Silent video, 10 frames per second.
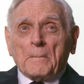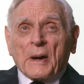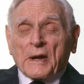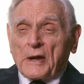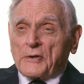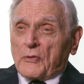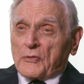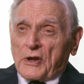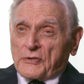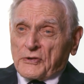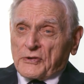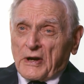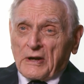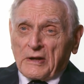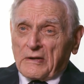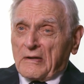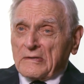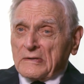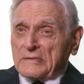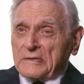but I don't necessarily
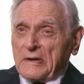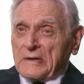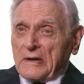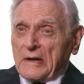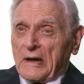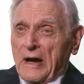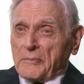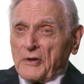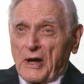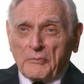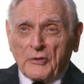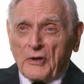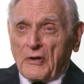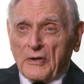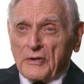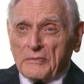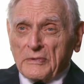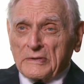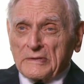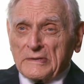hobnob with all of
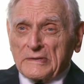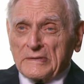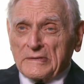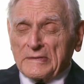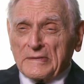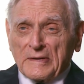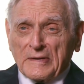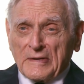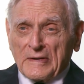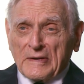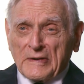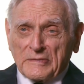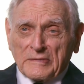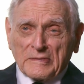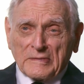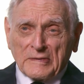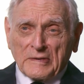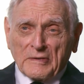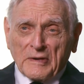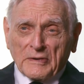them
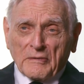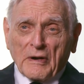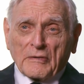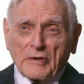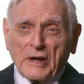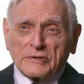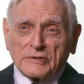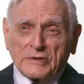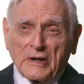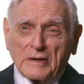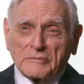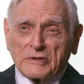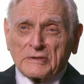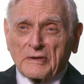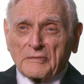in the recreation times.